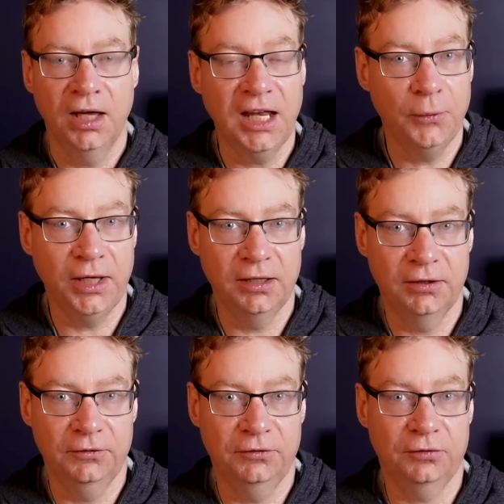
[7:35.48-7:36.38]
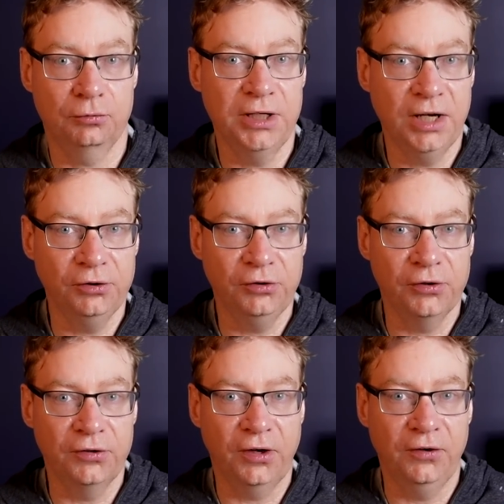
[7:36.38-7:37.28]
Anyway, three hundred
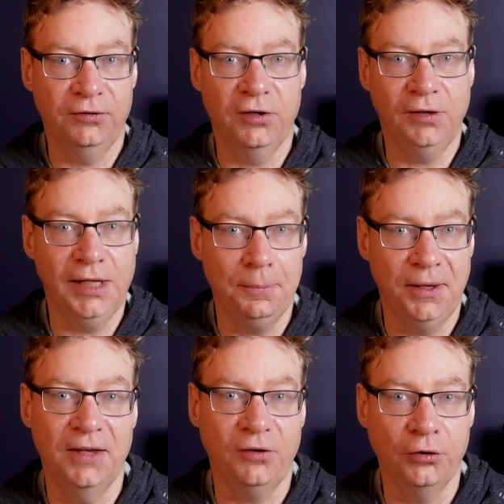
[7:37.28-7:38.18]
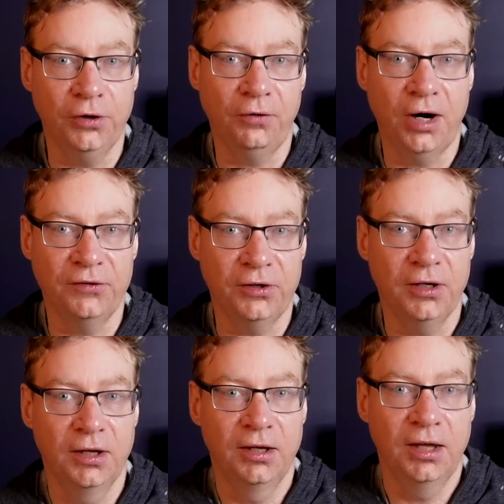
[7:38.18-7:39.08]
dollars certainly appears on the horizon,